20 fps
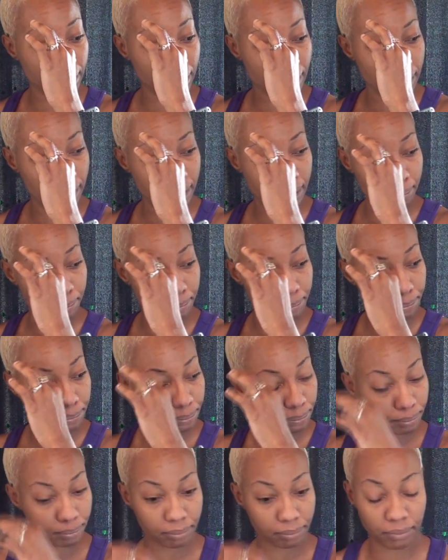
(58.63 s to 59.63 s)
um,
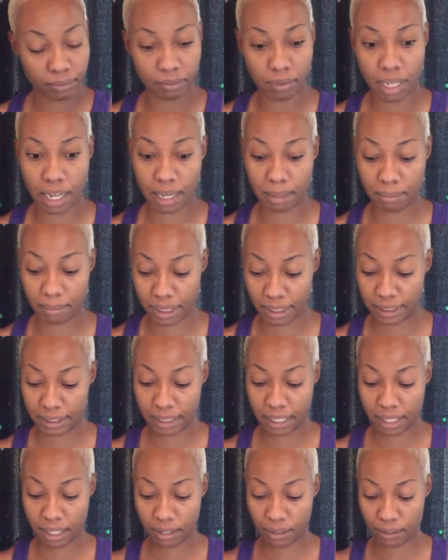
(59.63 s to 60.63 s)
I
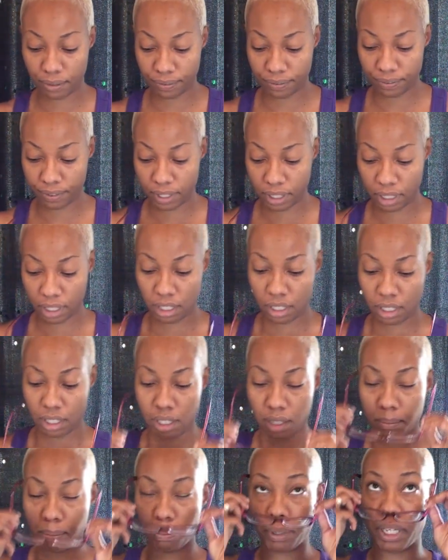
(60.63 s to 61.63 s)
myself,
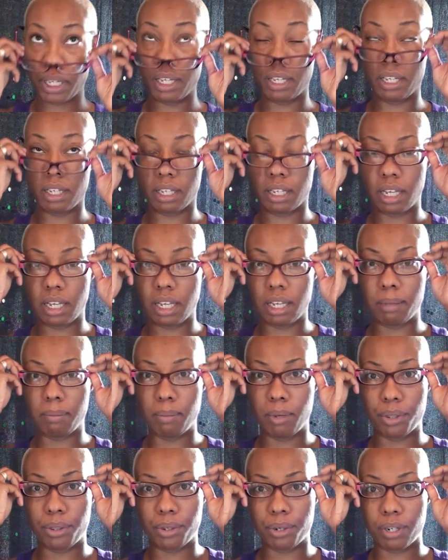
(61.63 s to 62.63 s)
being a
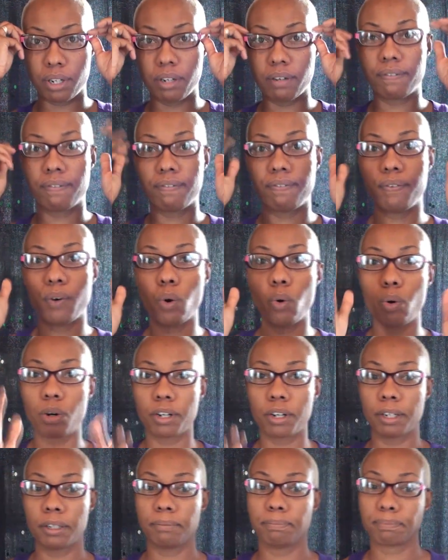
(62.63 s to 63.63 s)
mother of
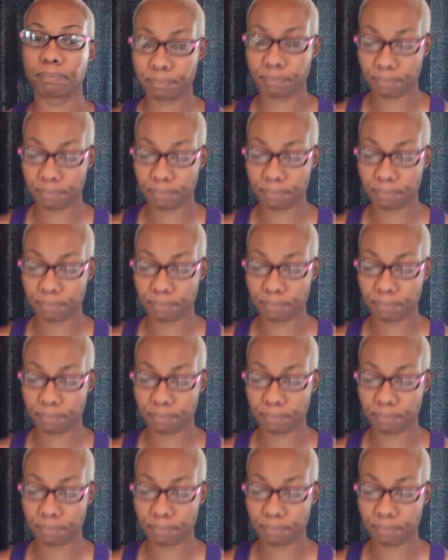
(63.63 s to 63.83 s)
four,